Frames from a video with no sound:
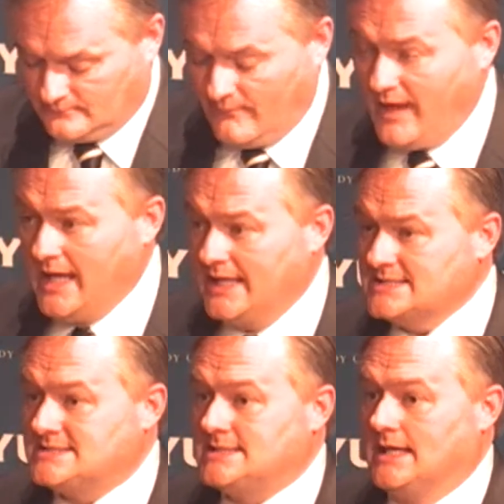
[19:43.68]
and
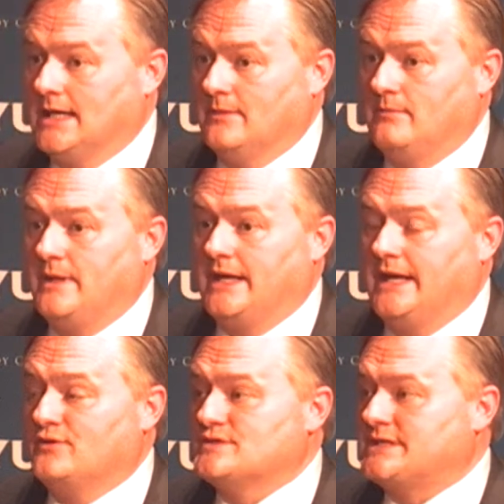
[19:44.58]
it's been an
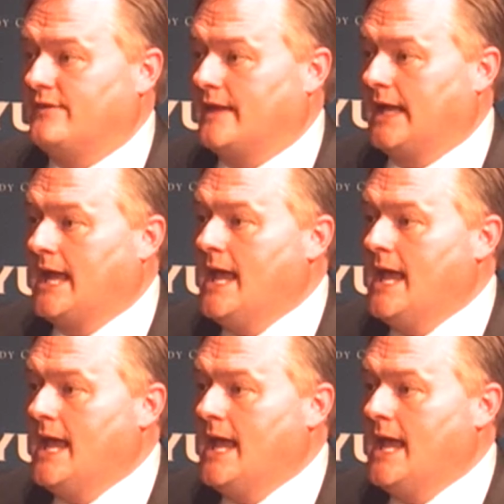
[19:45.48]
interesting thing.